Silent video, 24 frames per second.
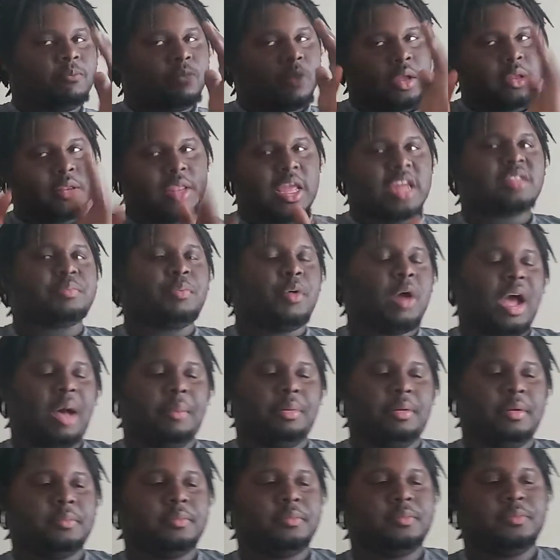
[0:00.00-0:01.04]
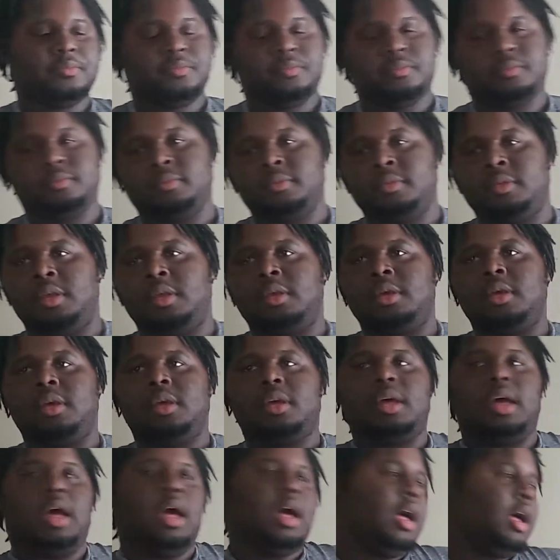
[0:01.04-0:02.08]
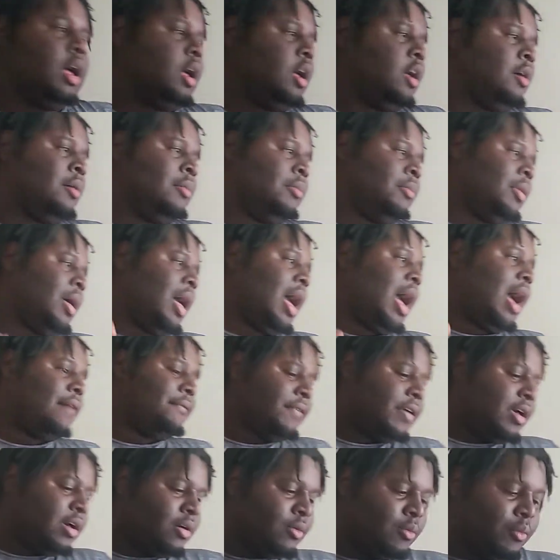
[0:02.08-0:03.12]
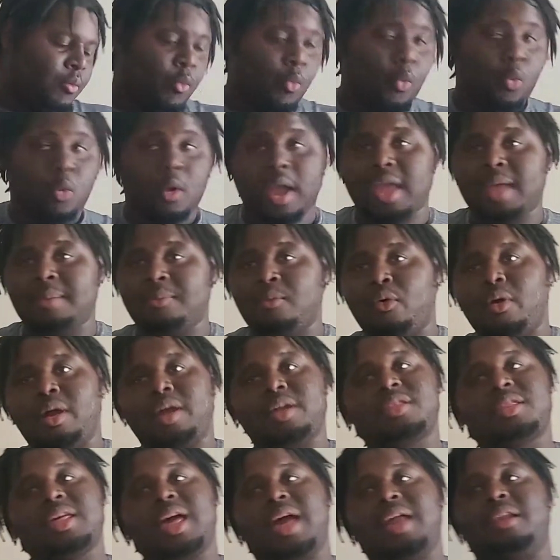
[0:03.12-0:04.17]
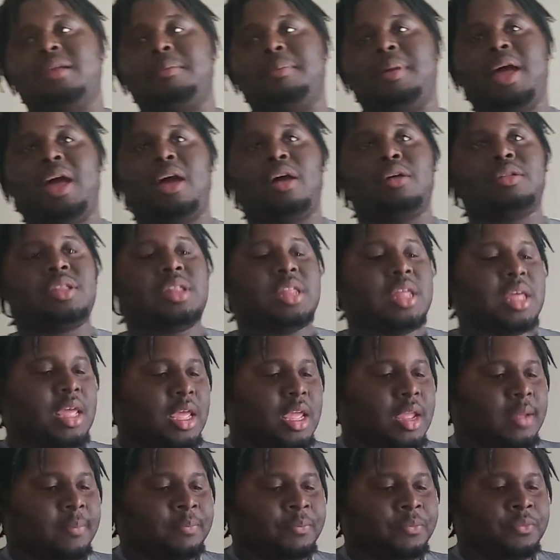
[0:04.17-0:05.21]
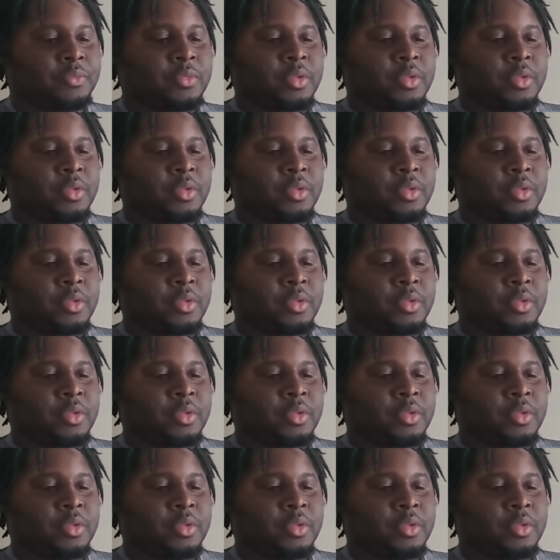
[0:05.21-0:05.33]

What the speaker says: that's a problem. I felt way more excited about seeing